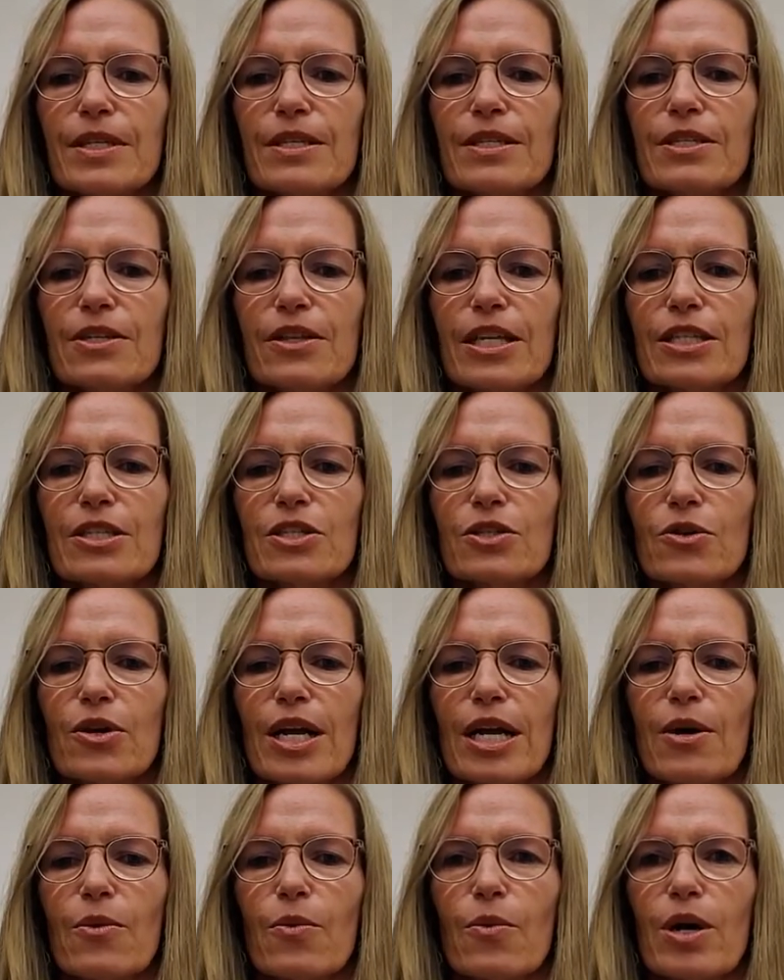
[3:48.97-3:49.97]
So let's
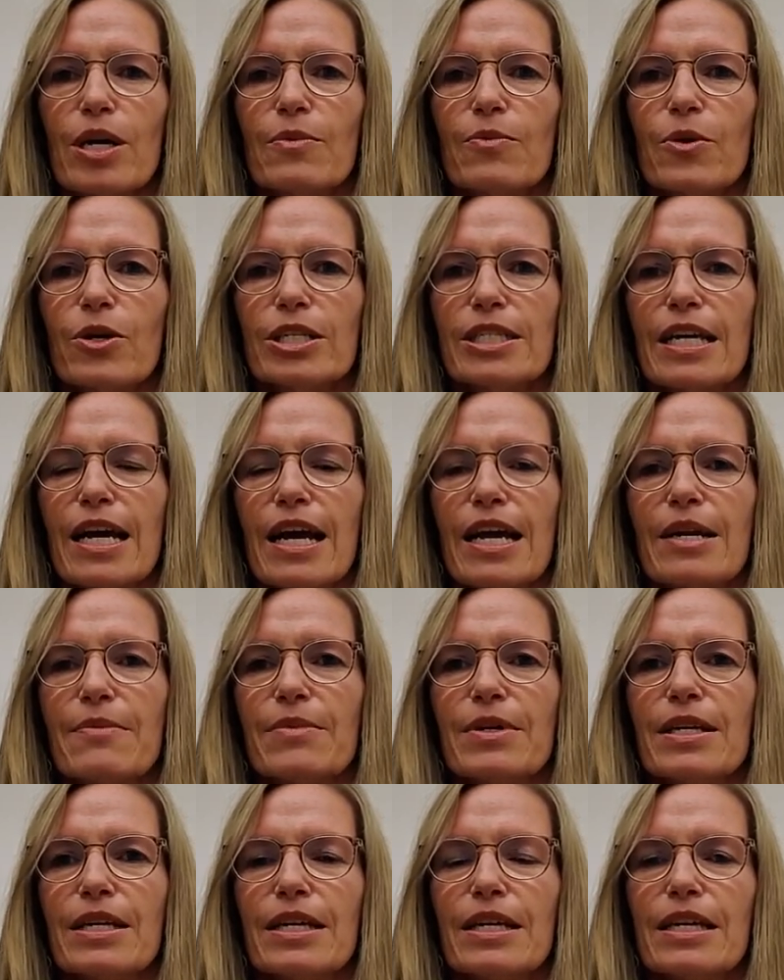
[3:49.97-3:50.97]
try it one more
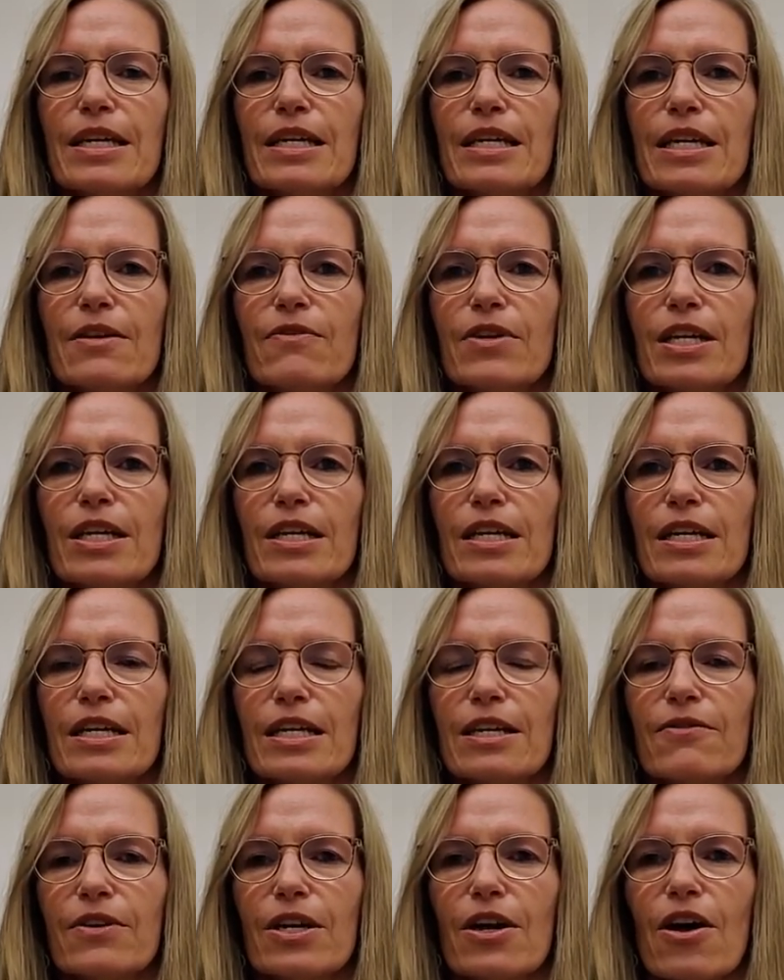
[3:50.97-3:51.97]
time,
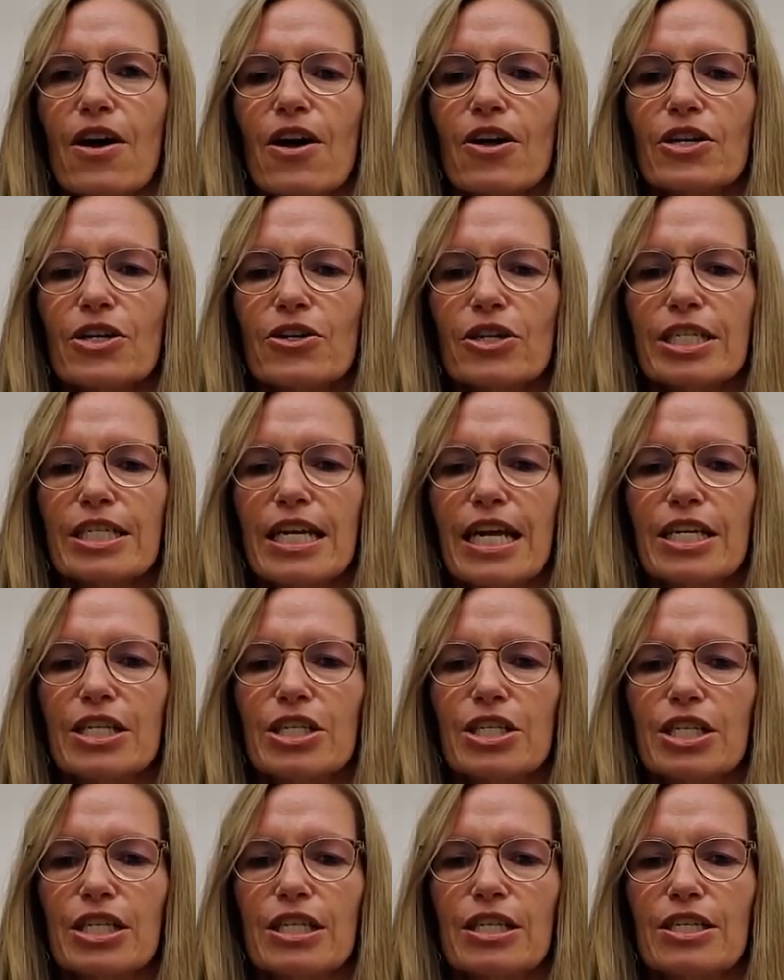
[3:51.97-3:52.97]
giving all your
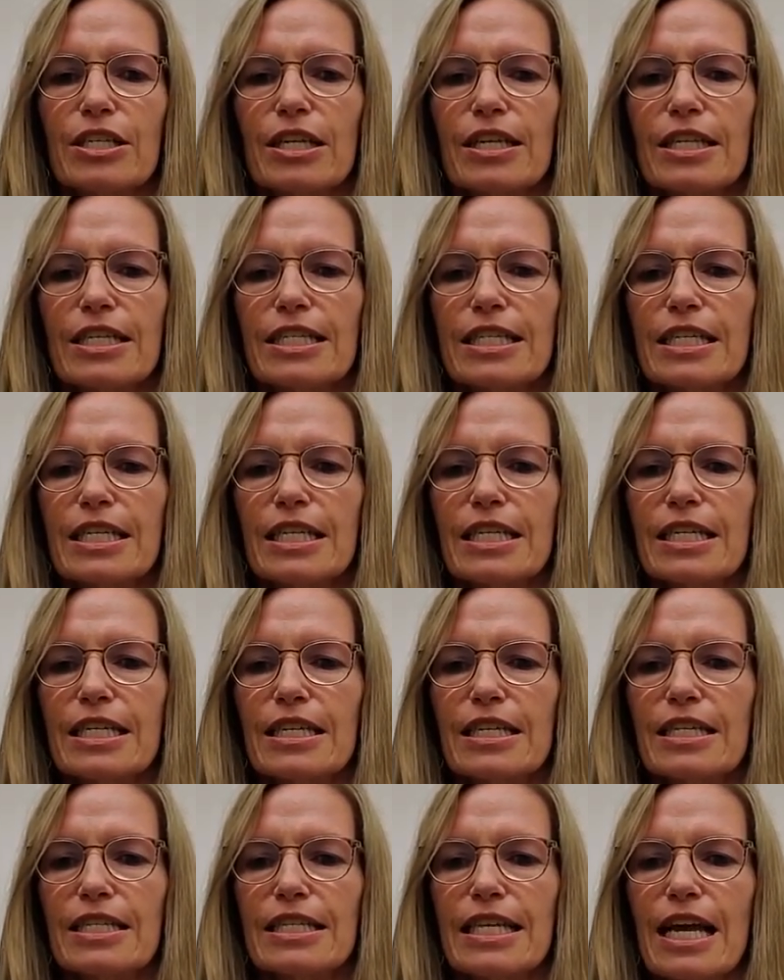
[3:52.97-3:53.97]
attention to listening to
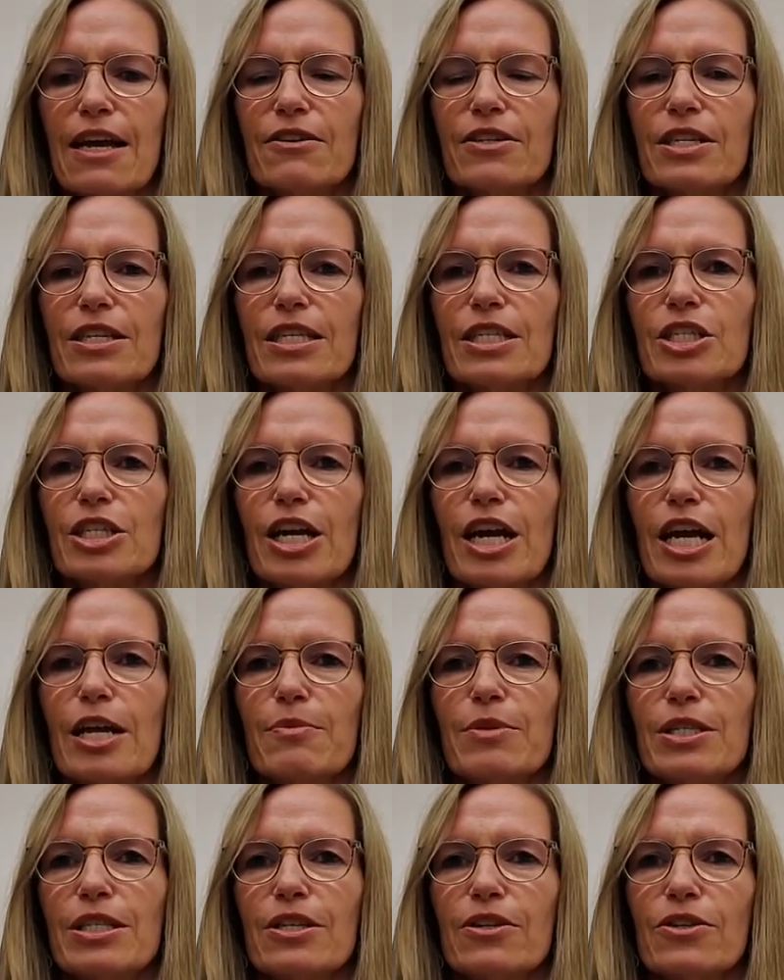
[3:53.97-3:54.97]
the sound of the chime
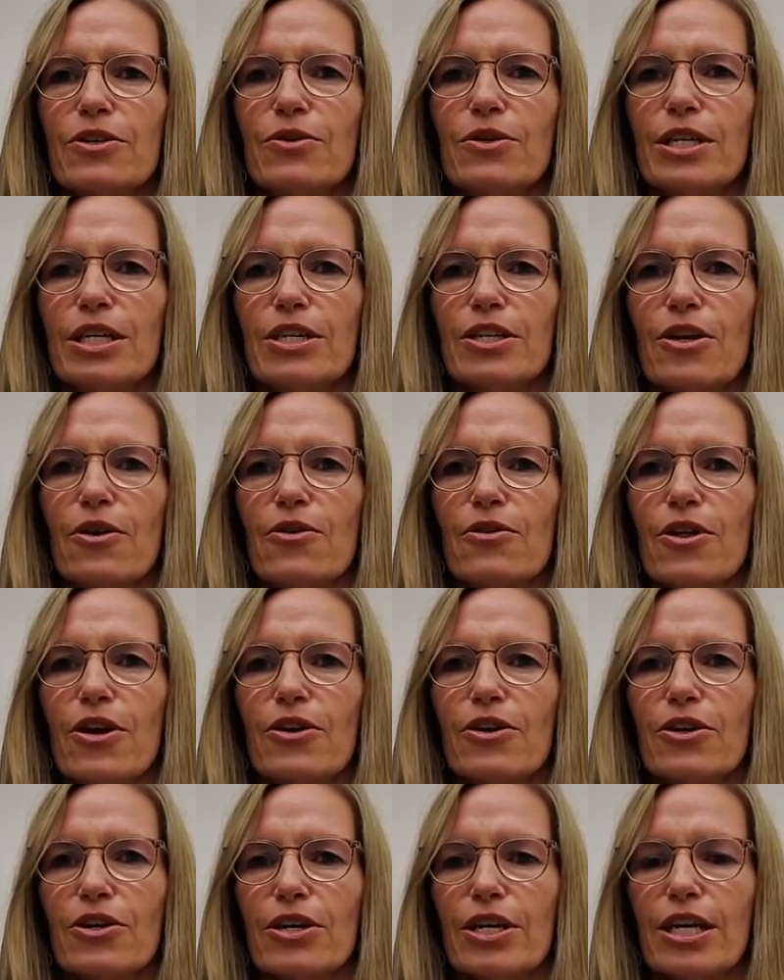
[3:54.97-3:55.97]
until you can no
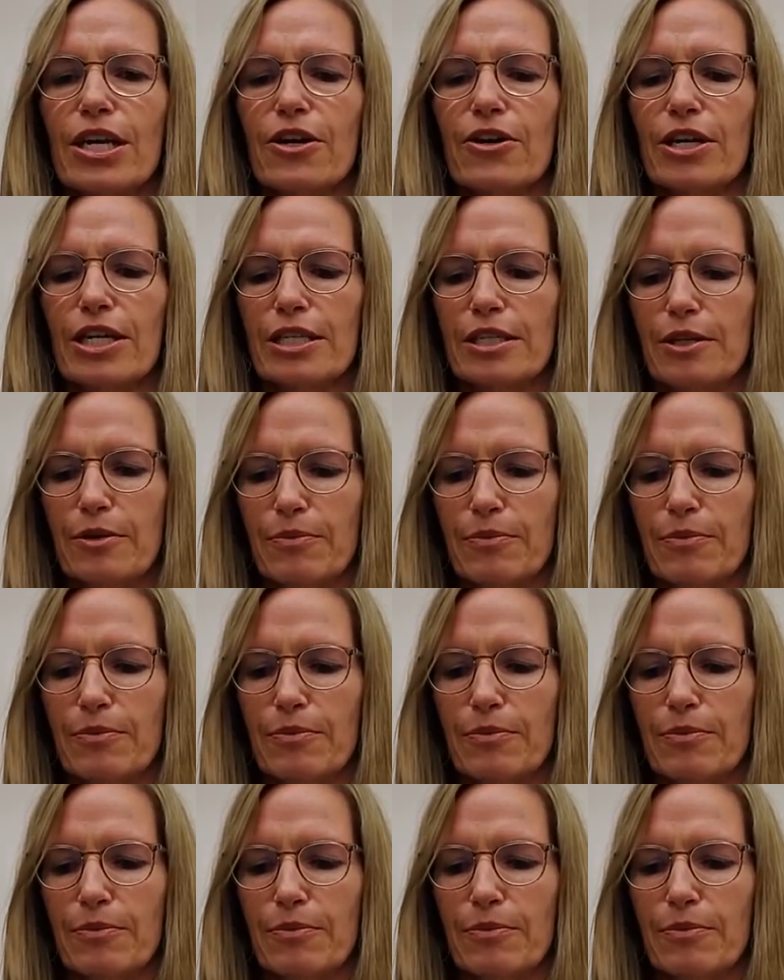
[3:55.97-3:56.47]
longer hear it.